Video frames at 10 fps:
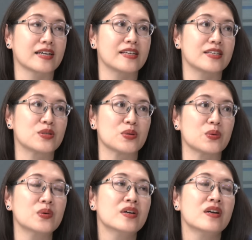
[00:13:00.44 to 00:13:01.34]
access
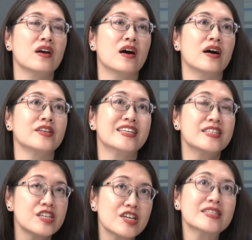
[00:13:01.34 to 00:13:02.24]
to.
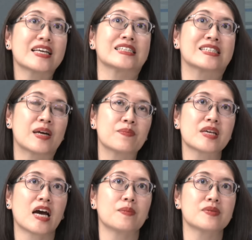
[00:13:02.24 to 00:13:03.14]
Decisions are
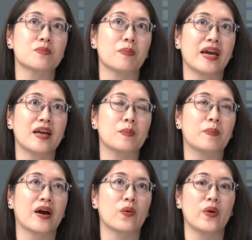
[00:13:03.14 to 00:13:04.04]
sometimes made
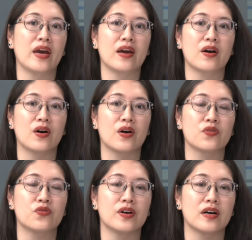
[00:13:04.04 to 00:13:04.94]
by way
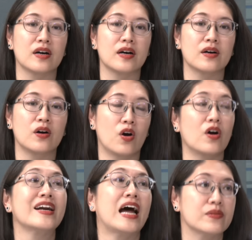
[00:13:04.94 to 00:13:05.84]
of,
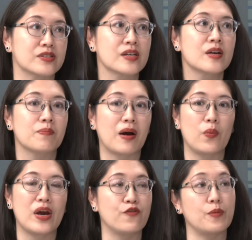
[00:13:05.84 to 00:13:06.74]
or announced by
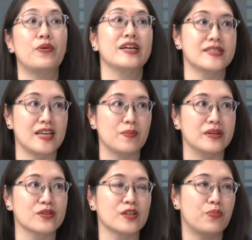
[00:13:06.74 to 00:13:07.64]
way of a press
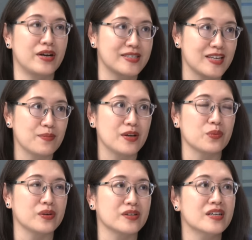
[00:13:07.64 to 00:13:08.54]
statement. So the press
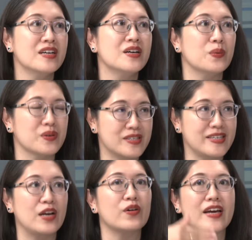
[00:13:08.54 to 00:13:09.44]
statement will
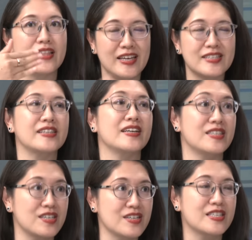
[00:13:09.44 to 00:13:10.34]
state, okay, these are the
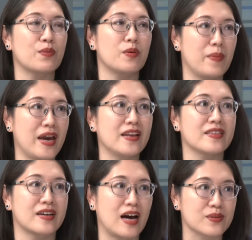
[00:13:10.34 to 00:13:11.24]
decisions that were made
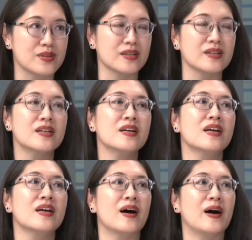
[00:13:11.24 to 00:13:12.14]
in the council.
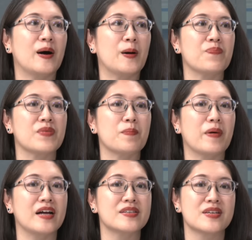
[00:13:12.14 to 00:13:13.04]

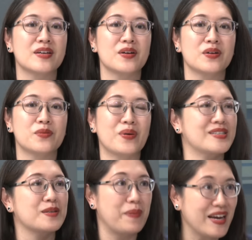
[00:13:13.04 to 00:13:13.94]
But
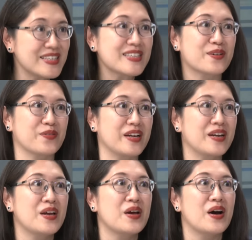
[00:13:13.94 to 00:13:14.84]
what's the basis of it?
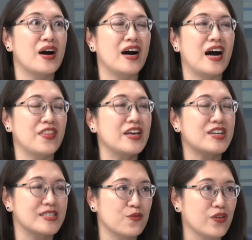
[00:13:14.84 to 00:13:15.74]
Are there
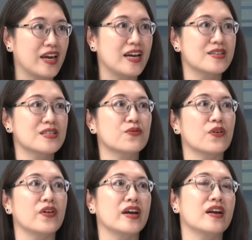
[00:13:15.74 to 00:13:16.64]
justifications
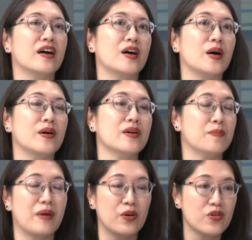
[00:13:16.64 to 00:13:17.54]
for it?
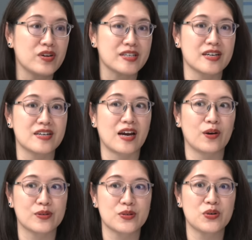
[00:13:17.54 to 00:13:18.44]
In my own research, I
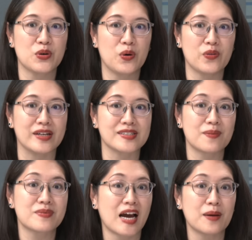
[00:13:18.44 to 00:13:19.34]
also know that
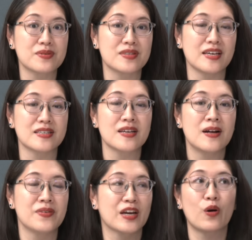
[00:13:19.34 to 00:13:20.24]
sometimes these
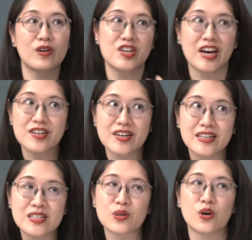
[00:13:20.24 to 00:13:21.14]

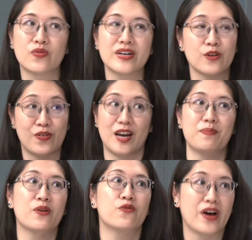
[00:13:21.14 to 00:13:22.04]
negotiations over
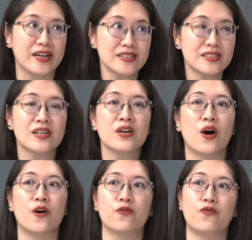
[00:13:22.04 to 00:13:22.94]
development funds
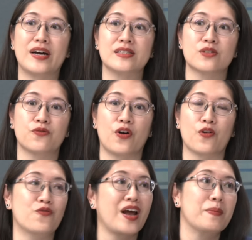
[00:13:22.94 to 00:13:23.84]
or funds for
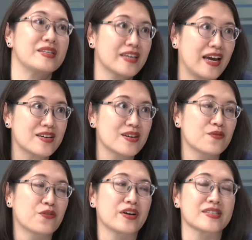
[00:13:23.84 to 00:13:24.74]
flood
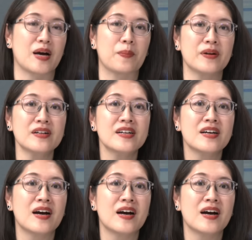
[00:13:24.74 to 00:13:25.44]
mitigation, for example,